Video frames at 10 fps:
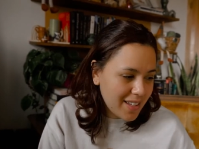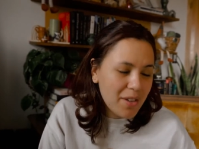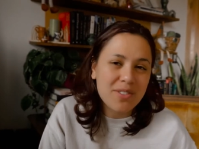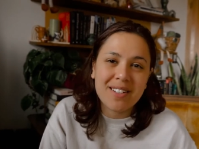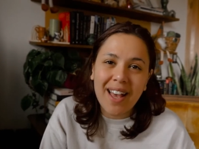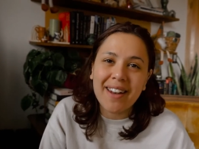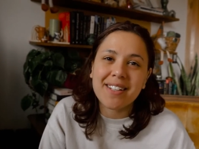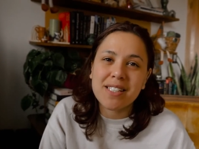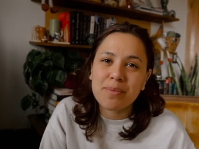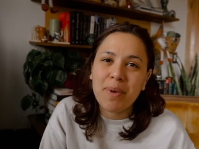I was not
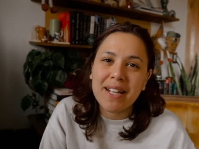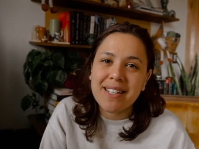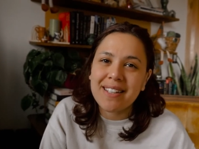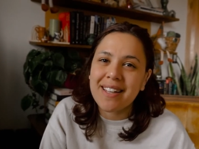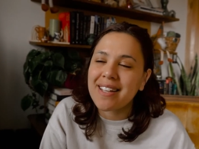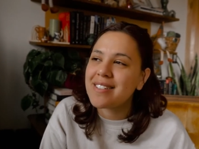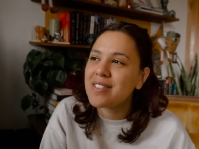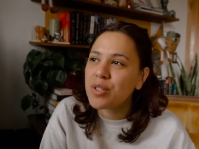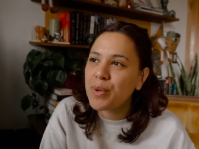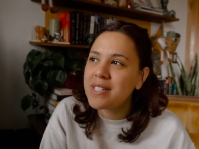expecting
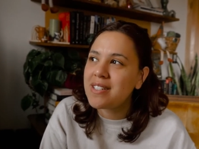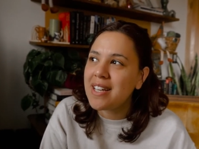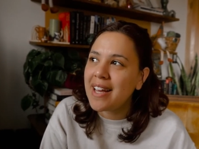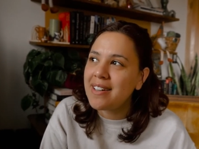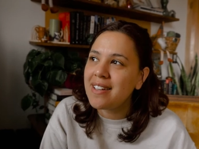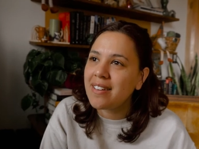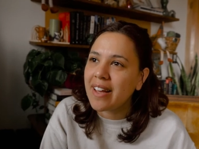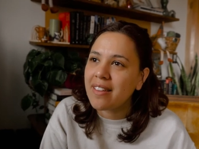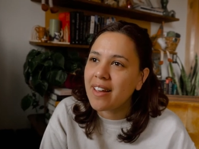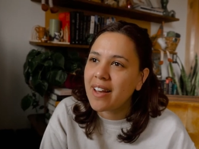that twisty ending
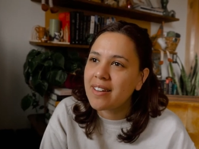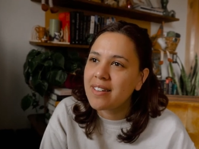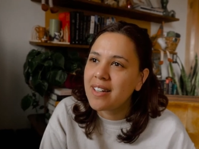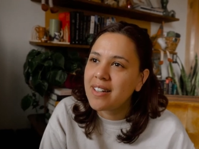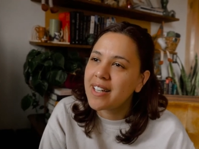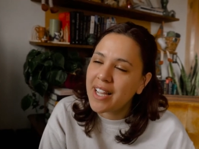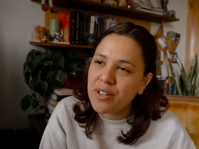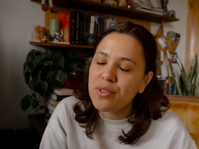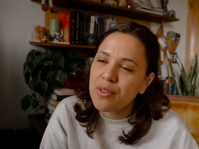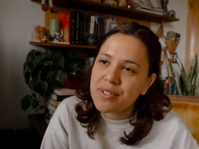like that. Like I
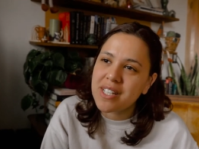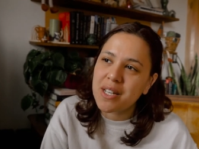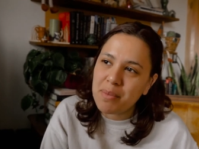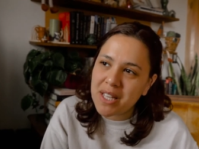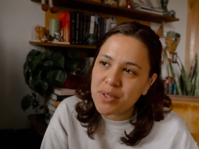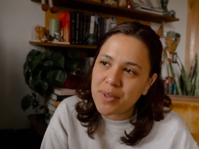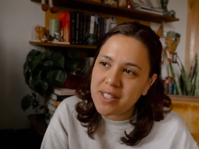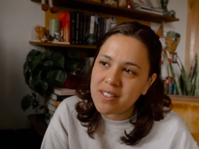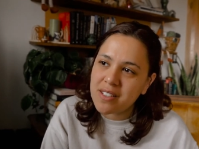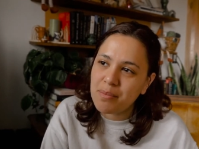knew there was going to be a
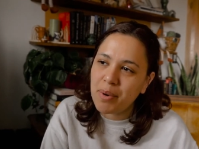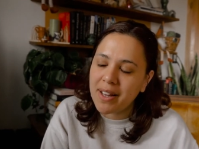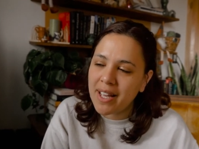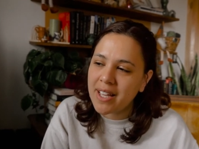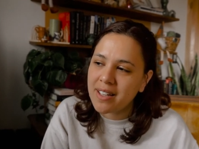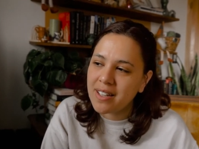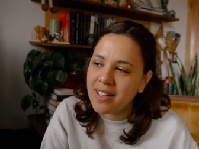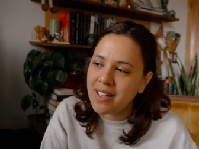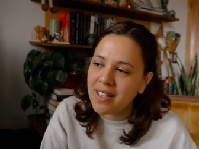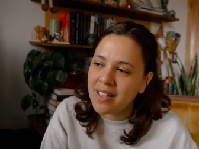twist, but like,
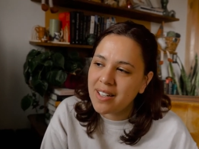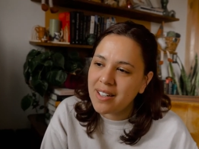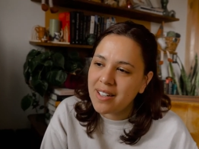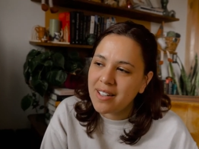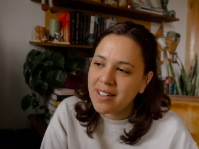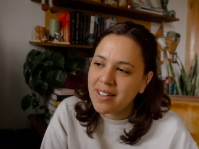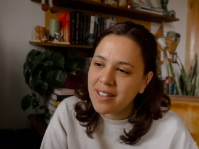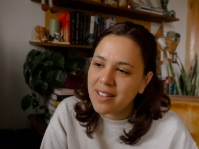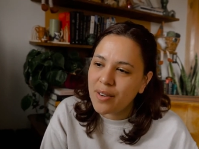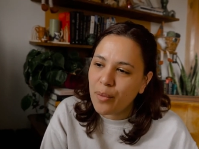
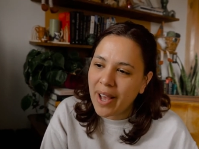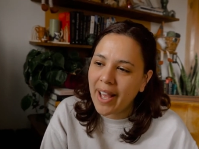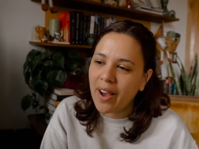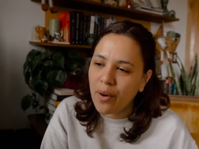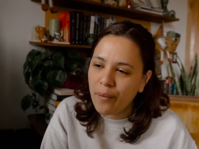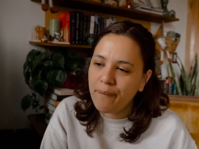wow.